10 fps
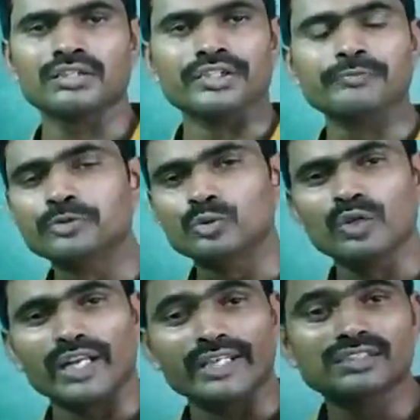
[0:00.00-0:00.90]
If 2
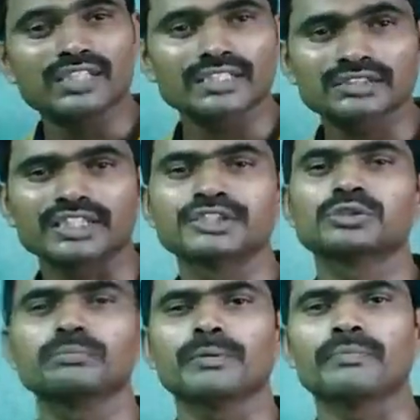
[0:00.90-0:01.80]
lines are said
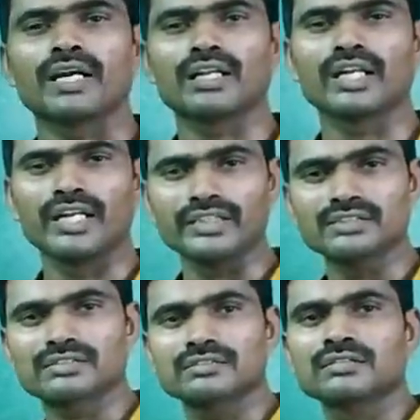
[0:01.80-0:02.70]
to be parallel
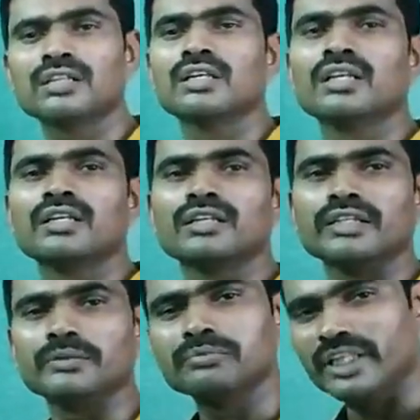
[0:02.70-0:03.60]
lines,
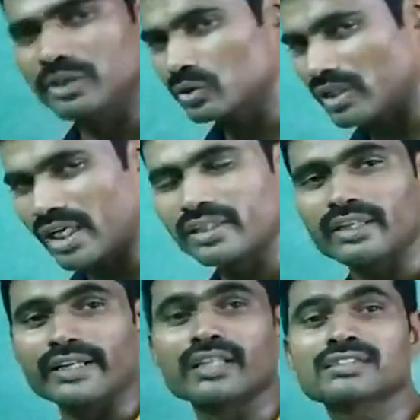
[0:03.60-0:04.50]
if they do not
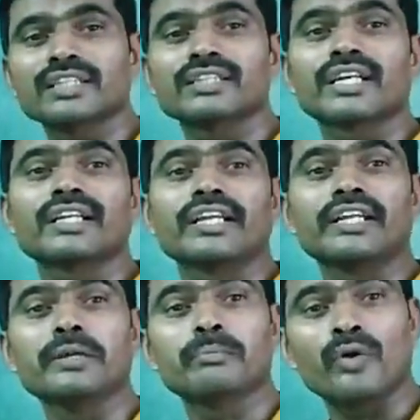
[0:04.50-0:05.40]
intersect at
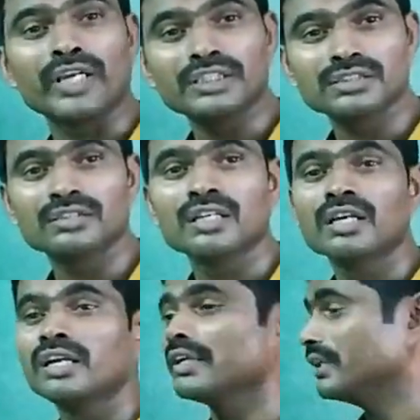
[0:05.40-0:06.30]
any point,
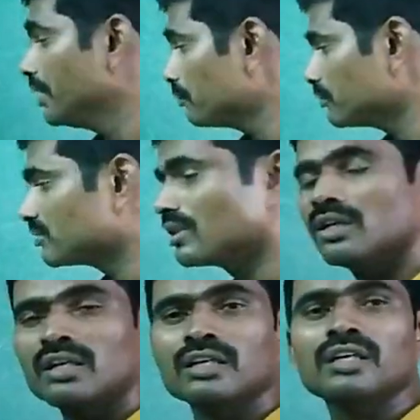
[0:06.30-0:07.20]
if
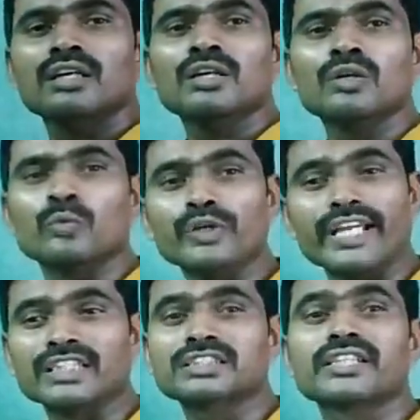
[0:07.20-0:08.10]
we
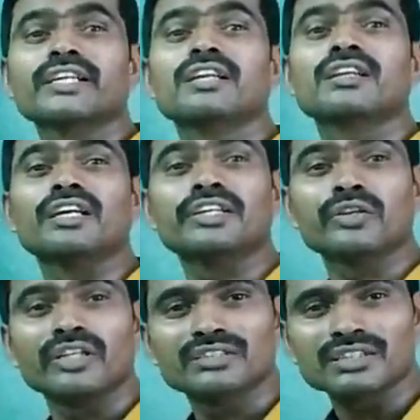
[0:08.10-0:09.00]
extended
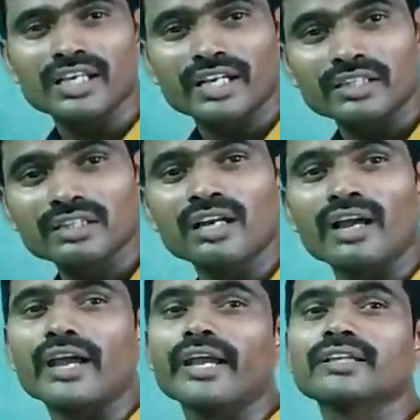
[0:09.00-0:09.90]
continuously on
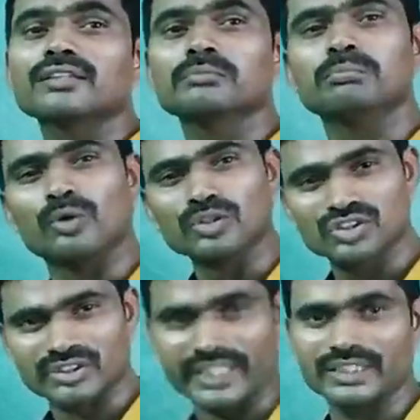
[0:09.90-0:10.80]
both
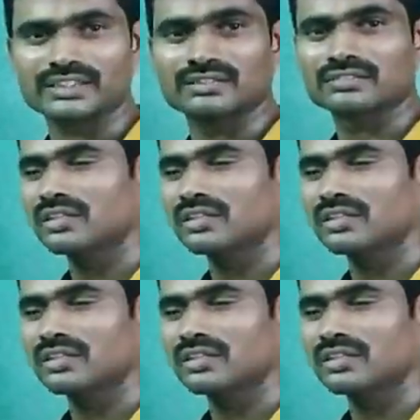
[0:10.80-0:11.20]
sides.